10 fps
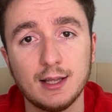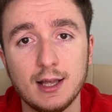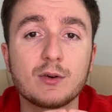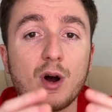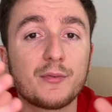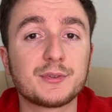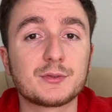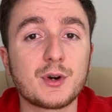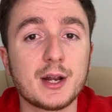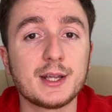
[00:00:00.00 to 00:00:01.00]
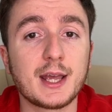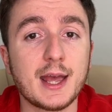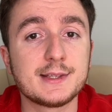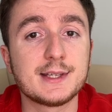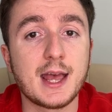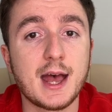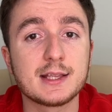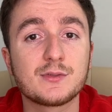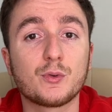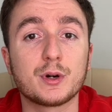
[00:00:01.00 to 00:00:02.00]
So after running Etsy
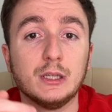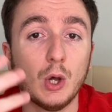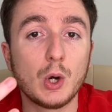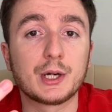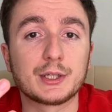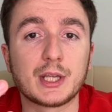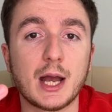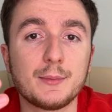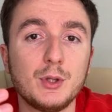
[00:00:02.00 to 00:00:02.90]
ads for a longer time,